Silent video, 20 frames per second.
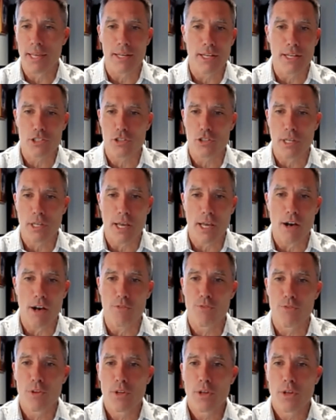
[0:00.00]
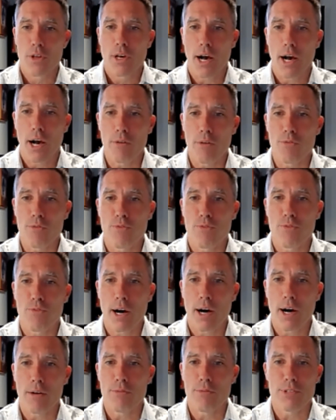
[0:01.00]
think initially of
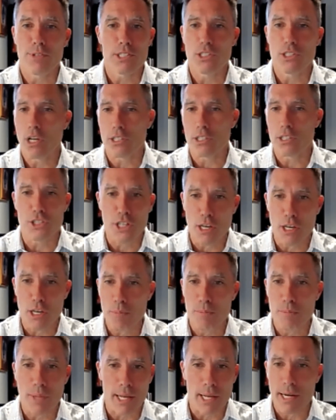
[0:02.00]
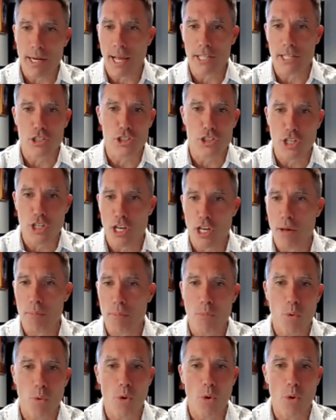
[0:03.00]
a gym, like a nice
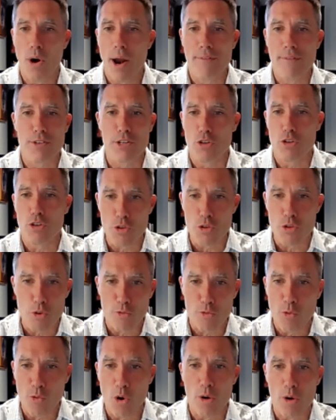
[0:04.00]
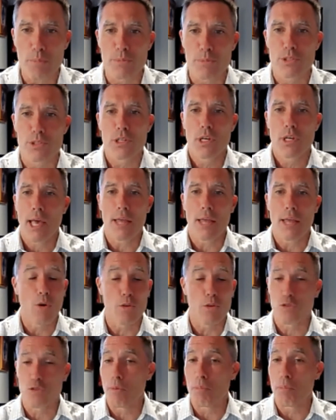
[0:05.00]
gym or having good uniforms, and
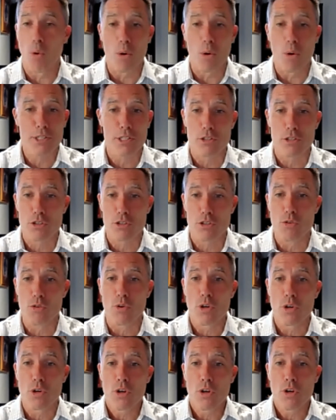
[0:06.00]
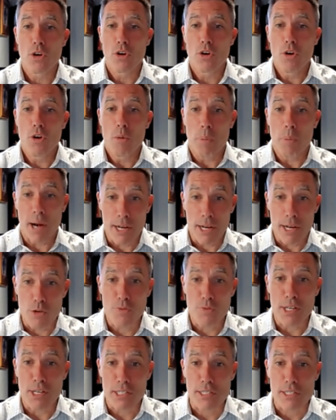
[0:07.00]
those are important too. But I
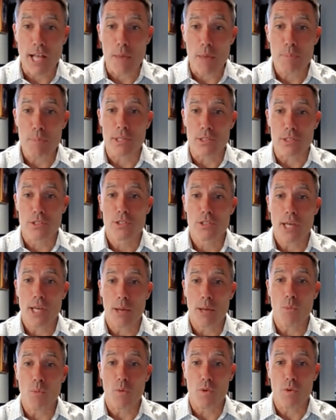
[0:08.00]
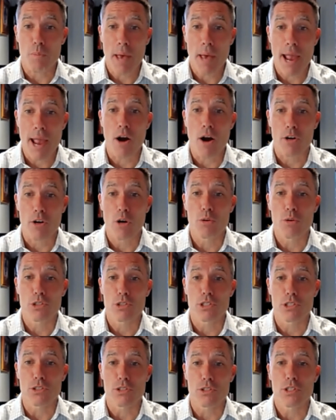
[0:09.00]
do think stipends and what we pay our
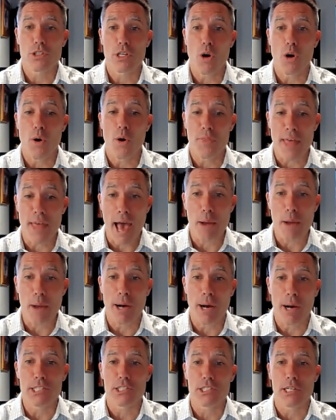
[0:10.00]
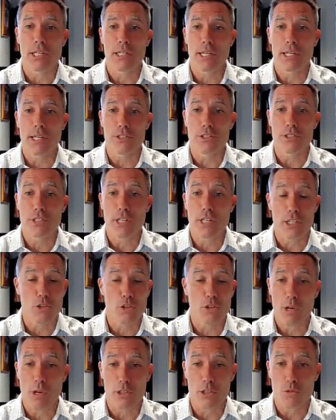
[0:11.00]
coaches, that budget,
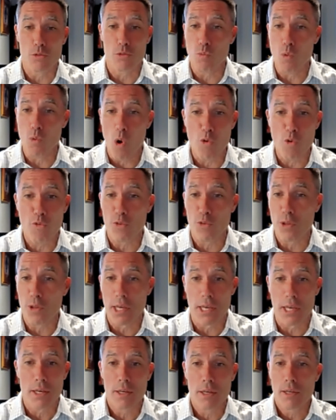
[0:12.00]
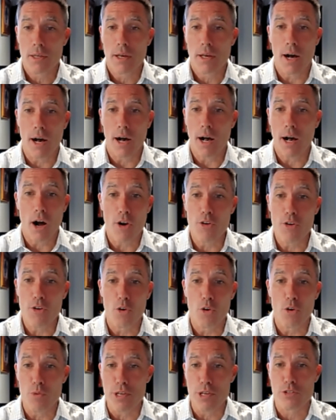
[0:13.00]
it's woefully
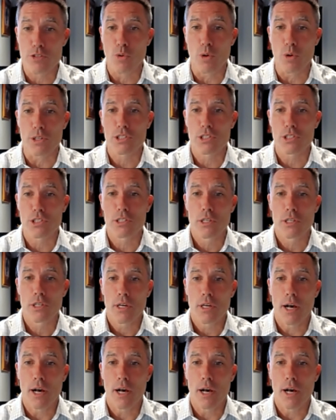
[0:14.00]
under-resourced.